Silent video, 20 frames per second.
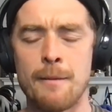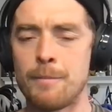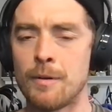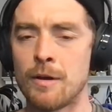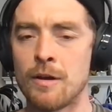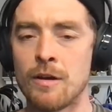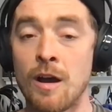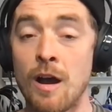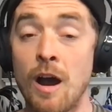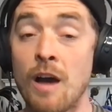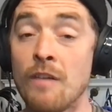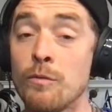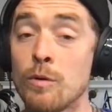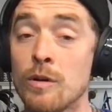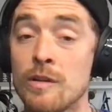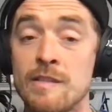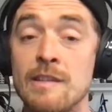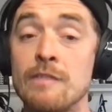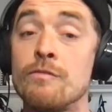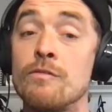But otherwise,
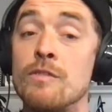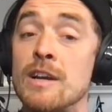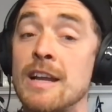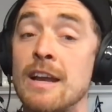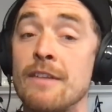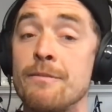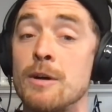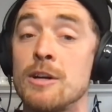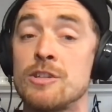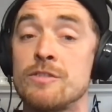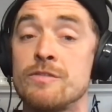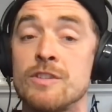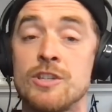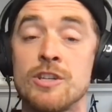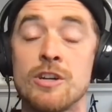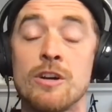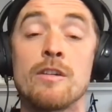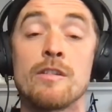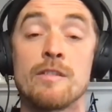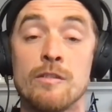didn't really have much of a
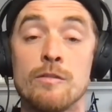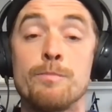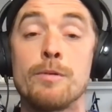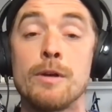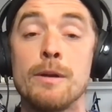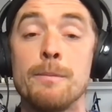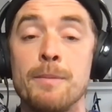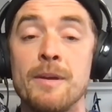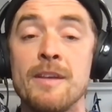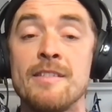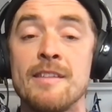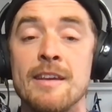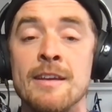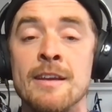chance. It was pretty busy.